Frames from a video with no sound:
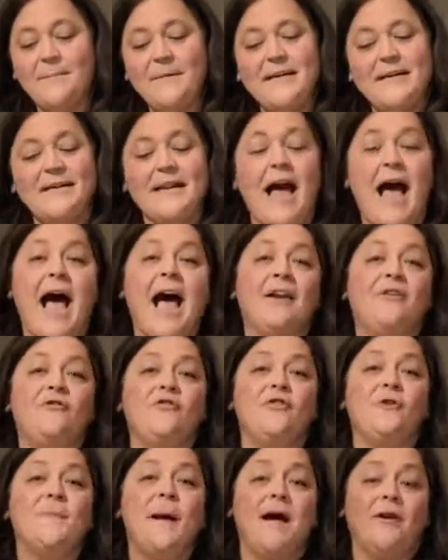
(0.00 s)
I mean, I
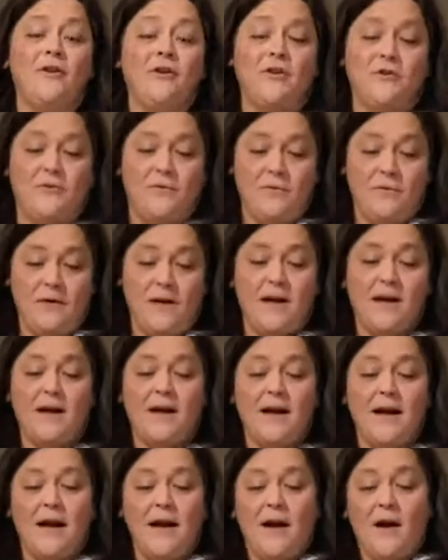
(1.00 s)
don't know about you,
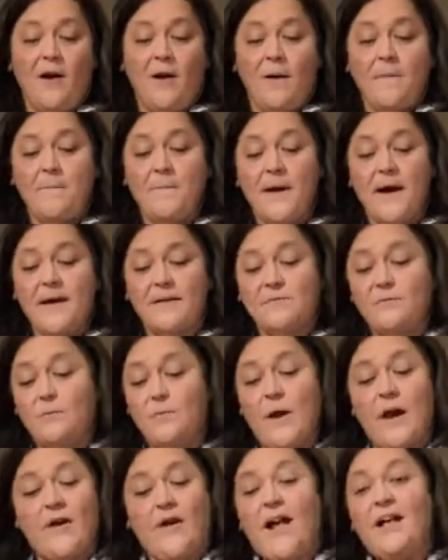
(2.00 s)
but
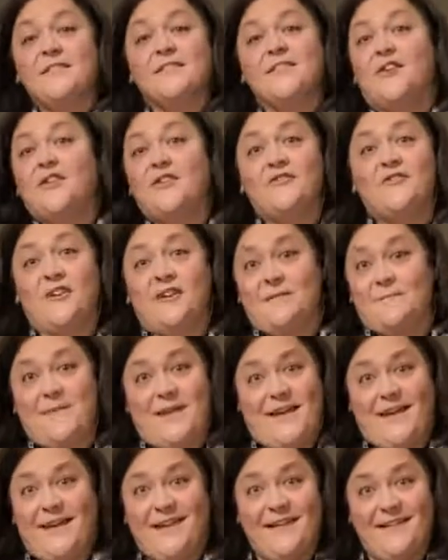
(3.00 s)
where else are you going to
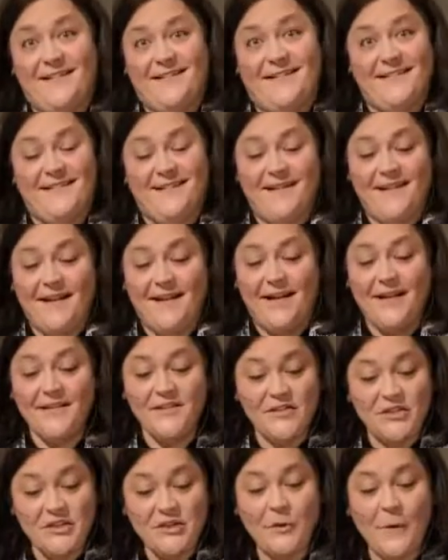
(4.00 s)
be?
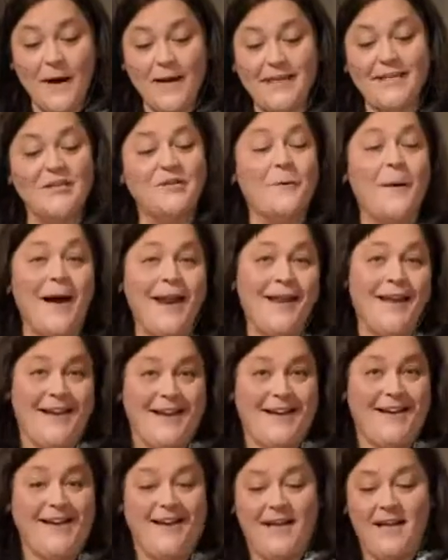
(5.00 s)
It's
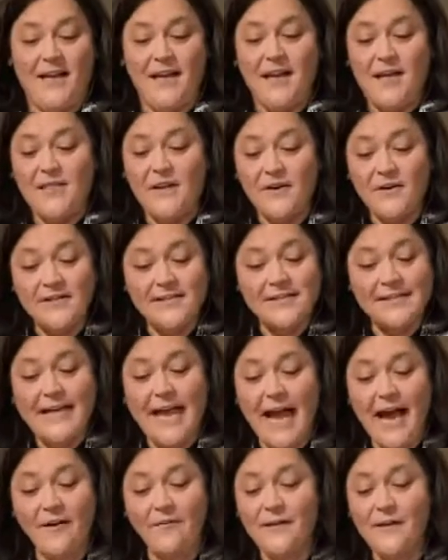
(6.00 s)
2020. There is a
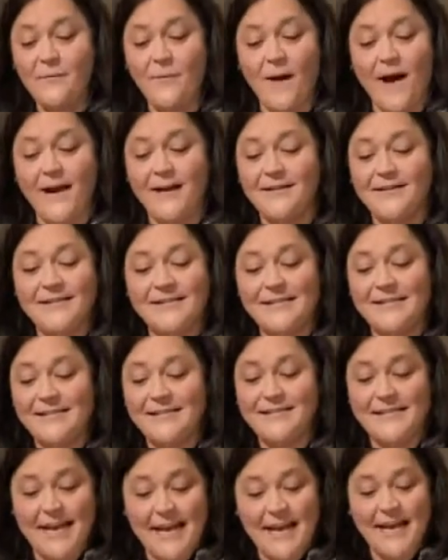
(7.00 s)
countywide
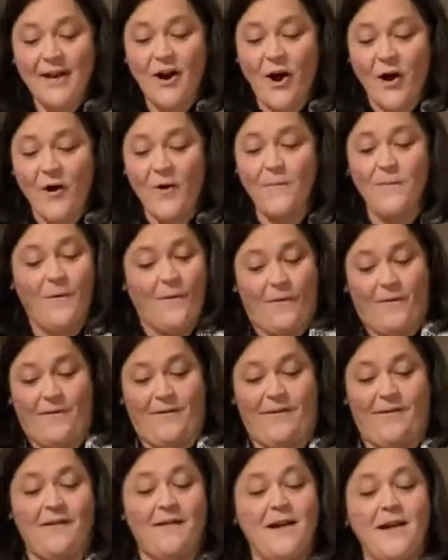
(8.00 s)
stay-at-home
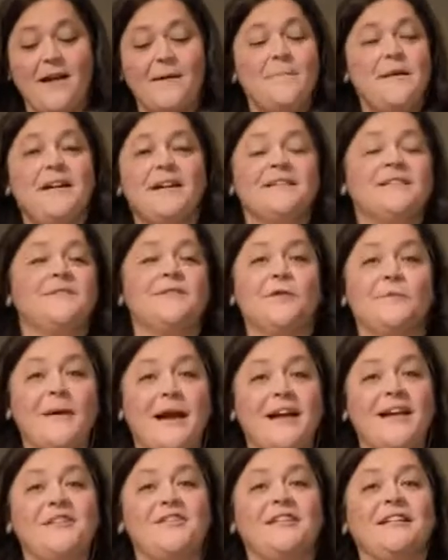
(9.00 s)
order because of a
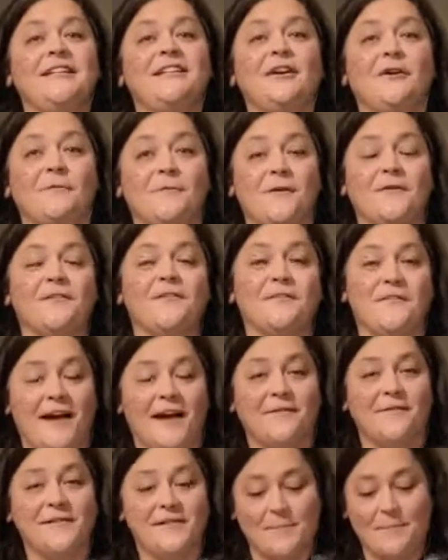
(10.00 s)
raging
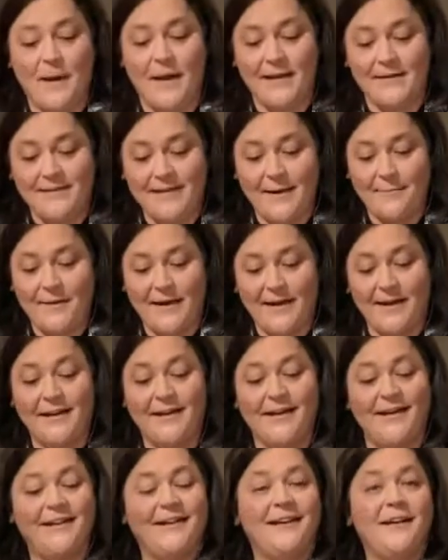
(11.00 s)
coronavirus
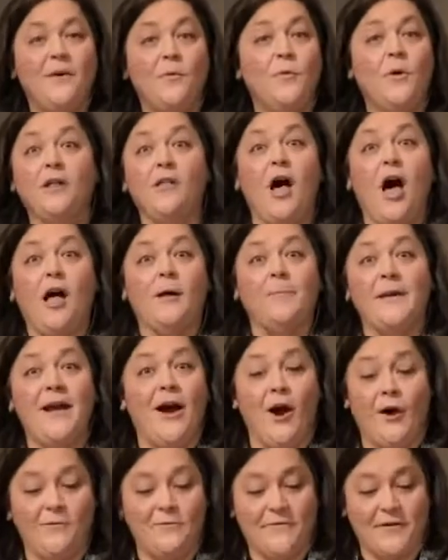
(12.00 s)
pandemic. We'll all
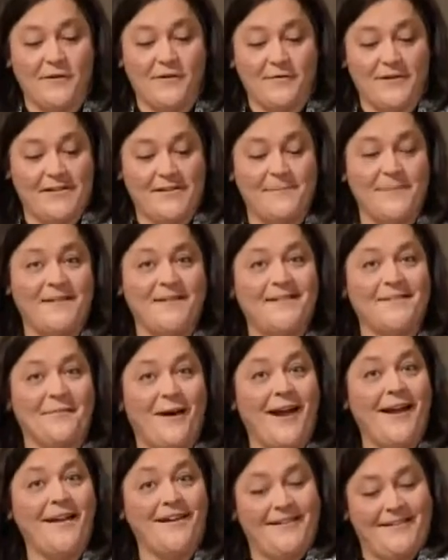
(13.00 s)
be home for Christmas,
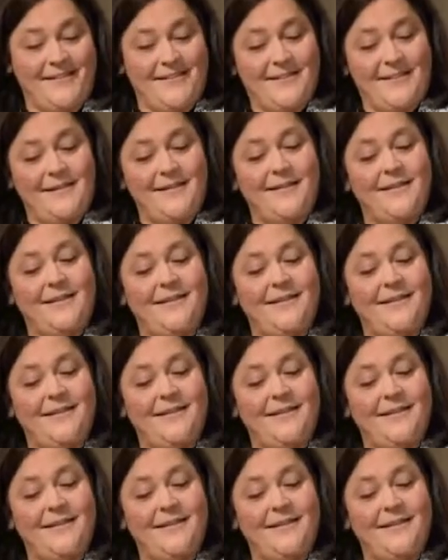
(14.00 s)
right?